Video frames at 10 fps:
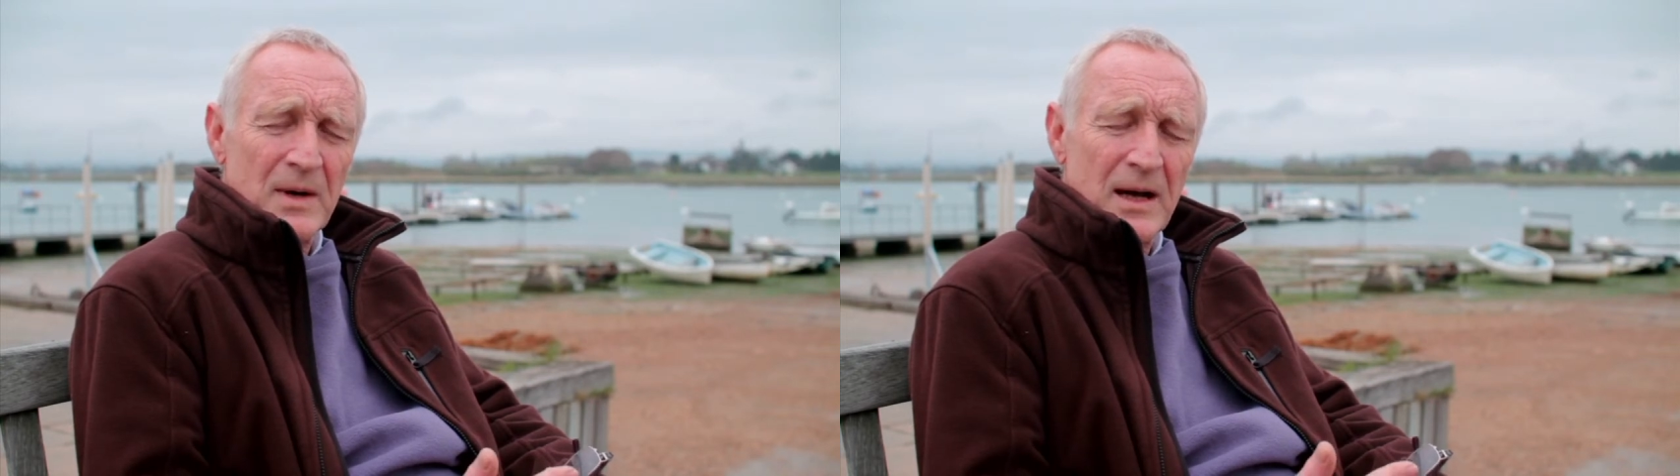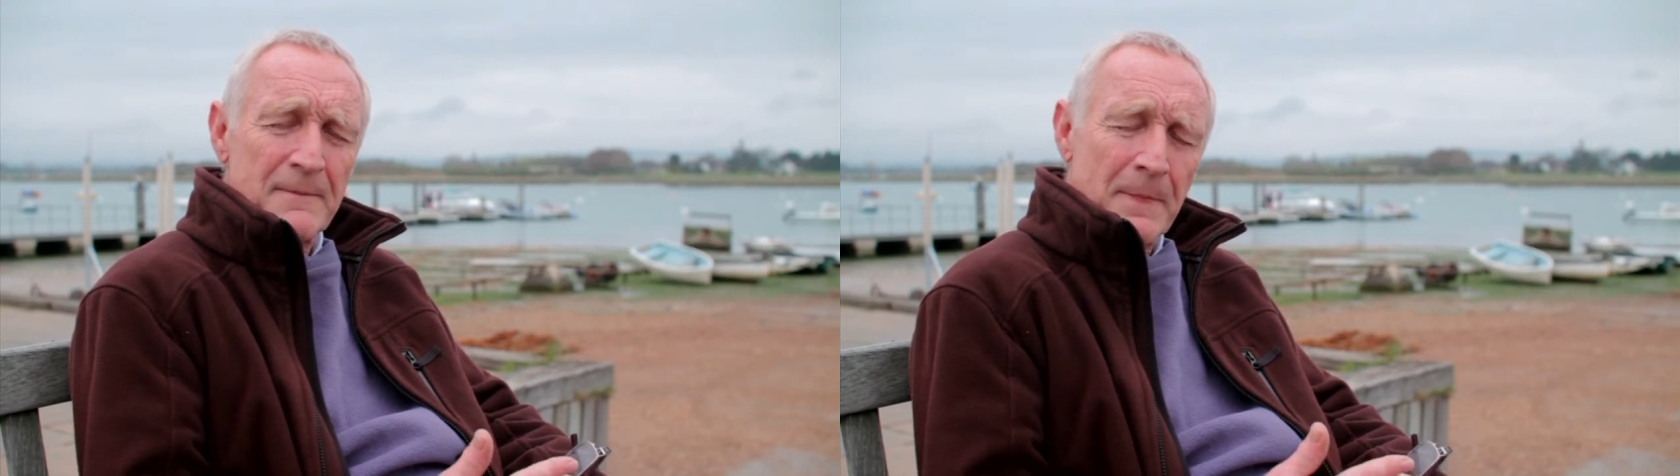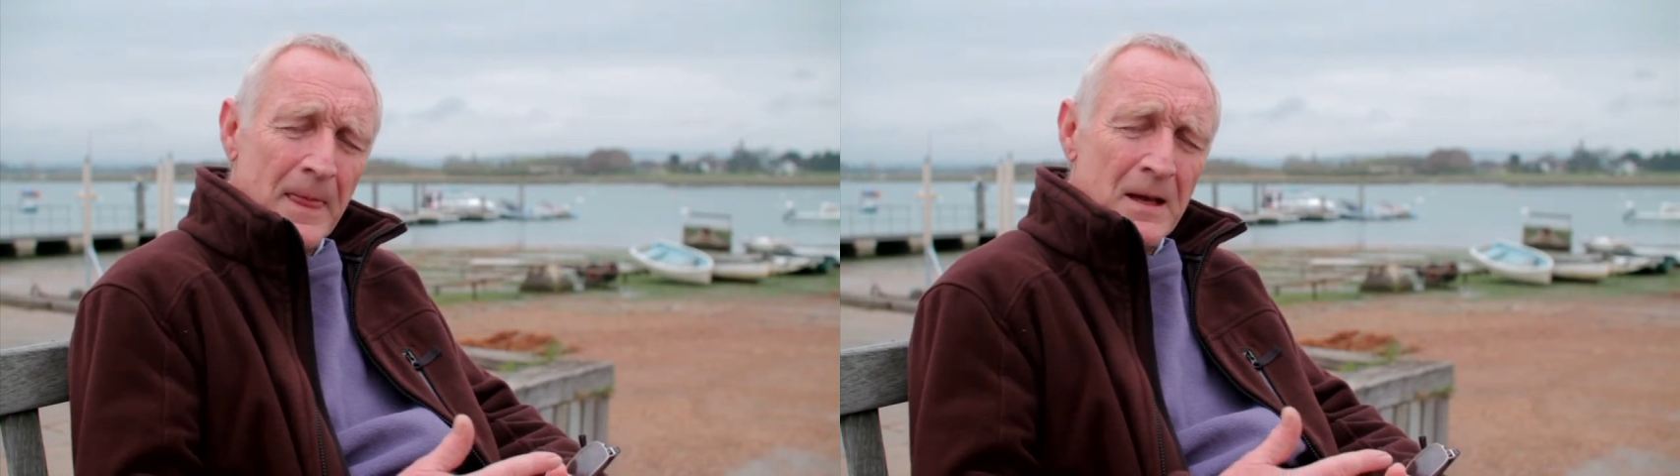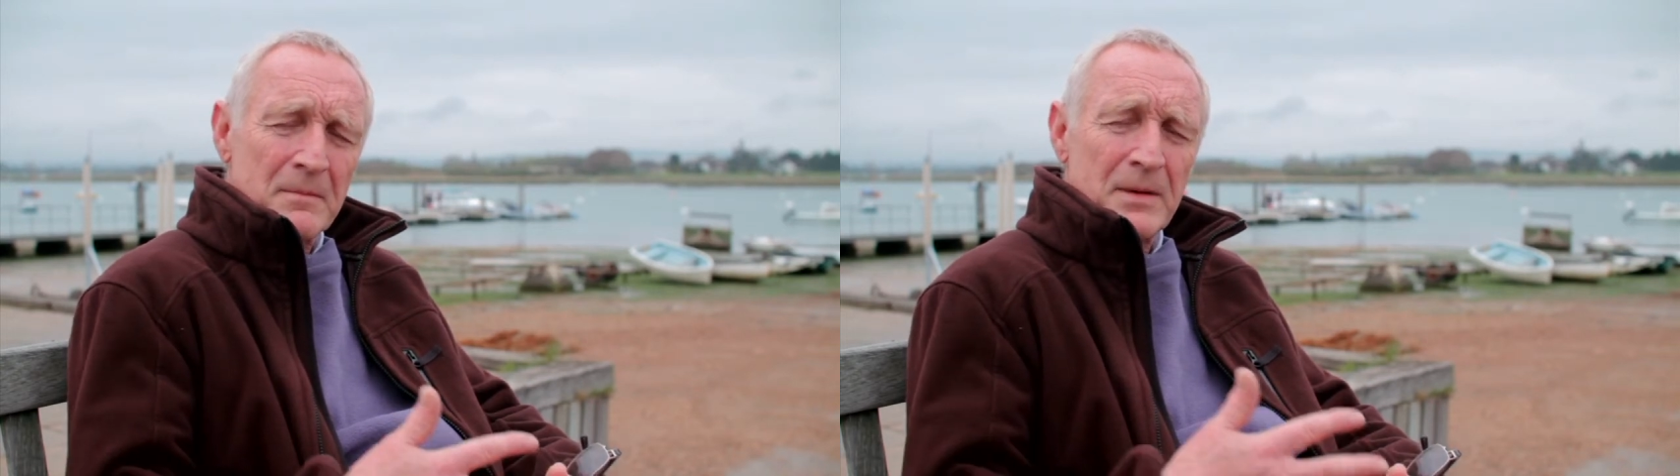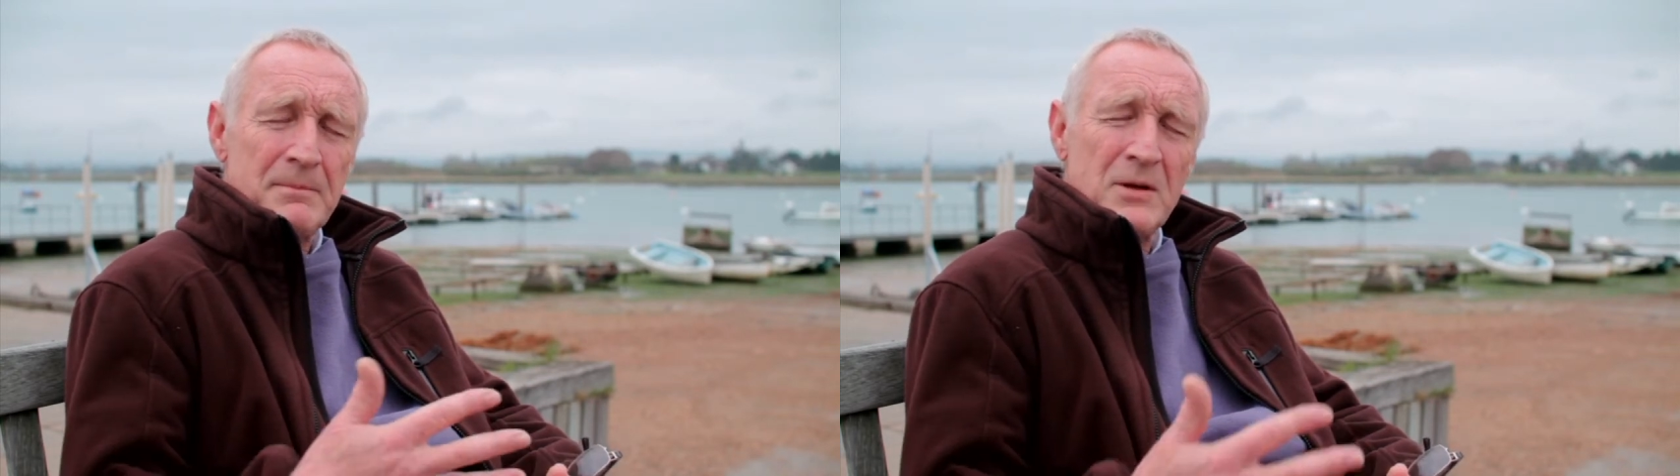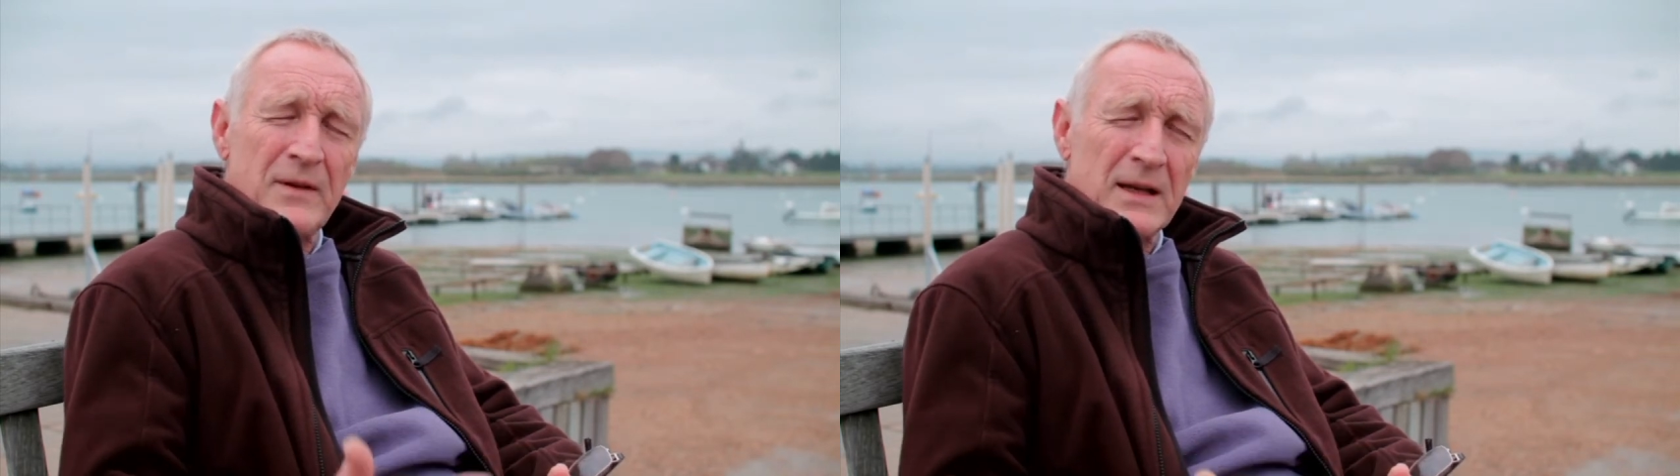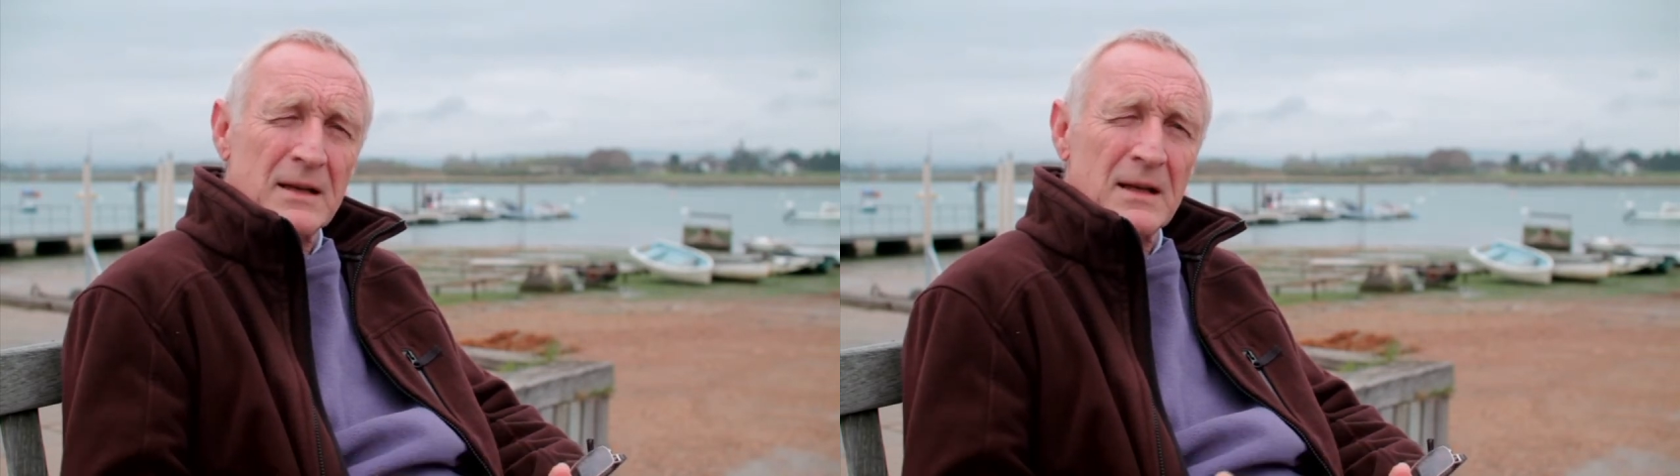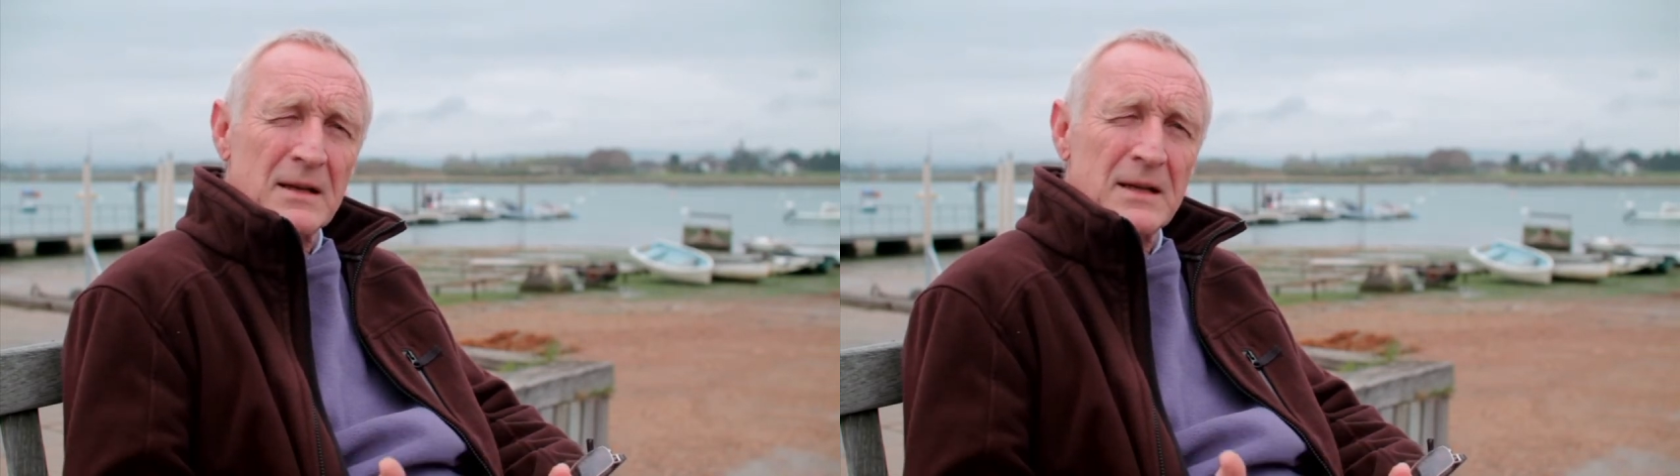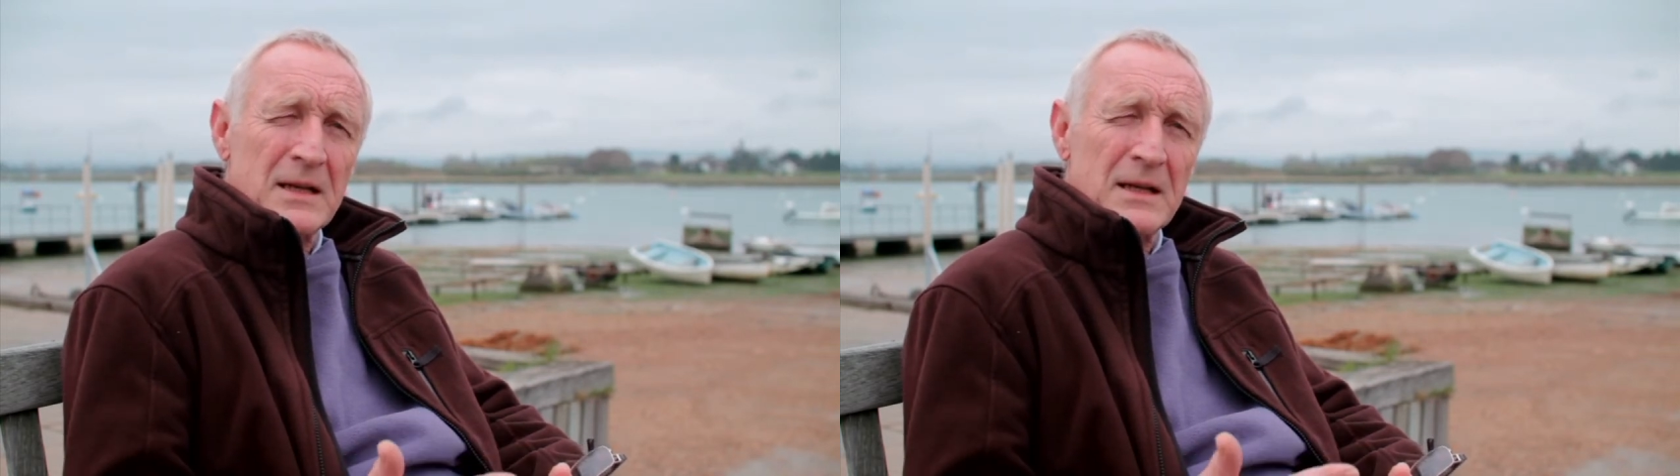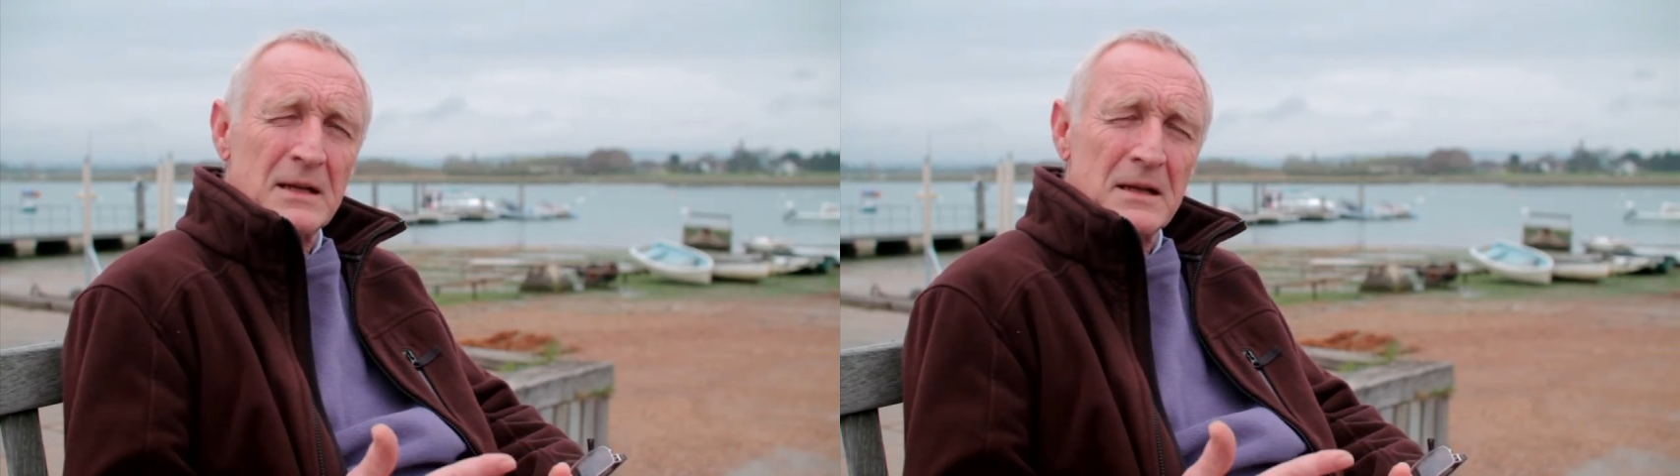by moving
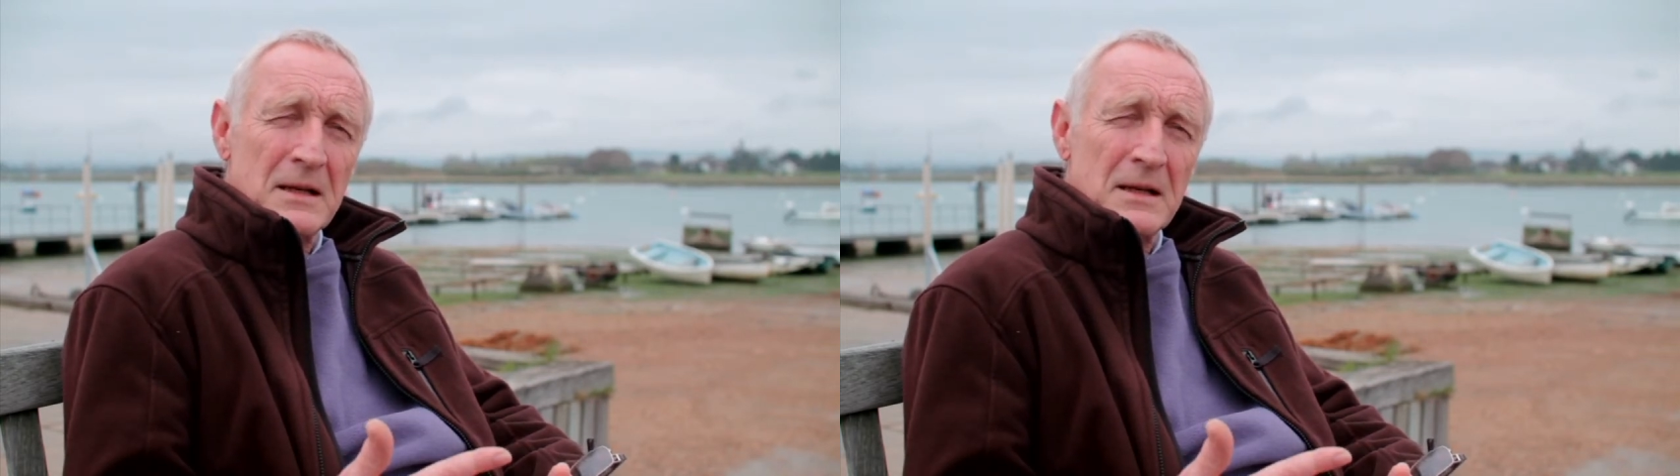the